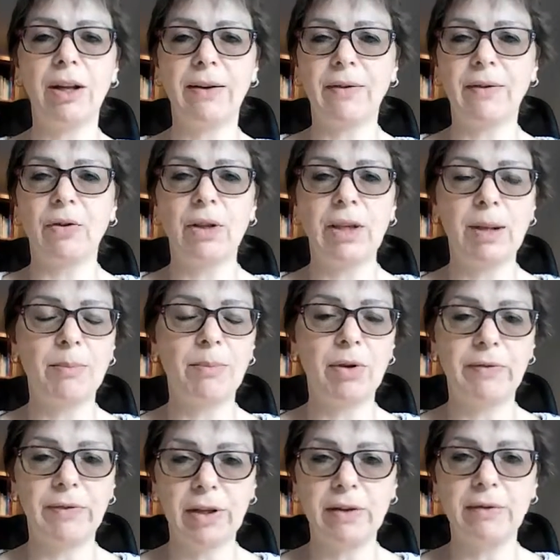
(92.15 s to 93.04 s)
and I've got a
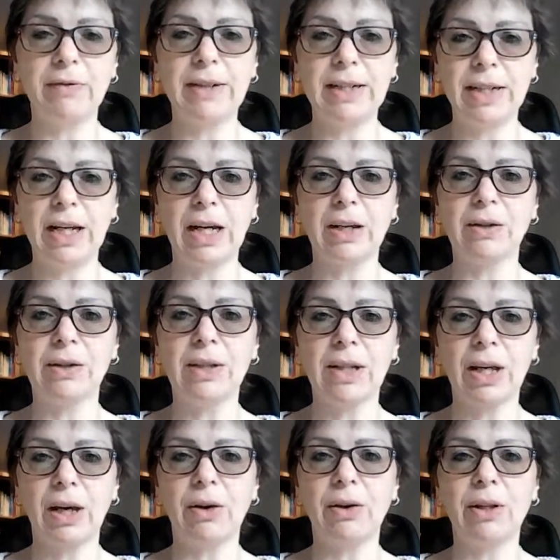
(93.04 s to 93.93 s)
number of other videos,
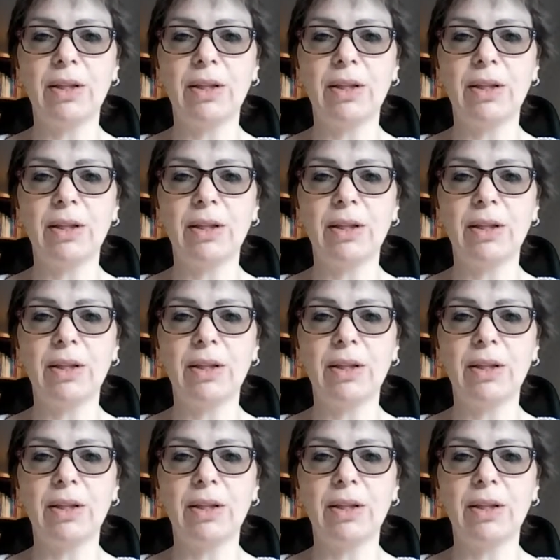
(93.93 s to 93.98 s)
so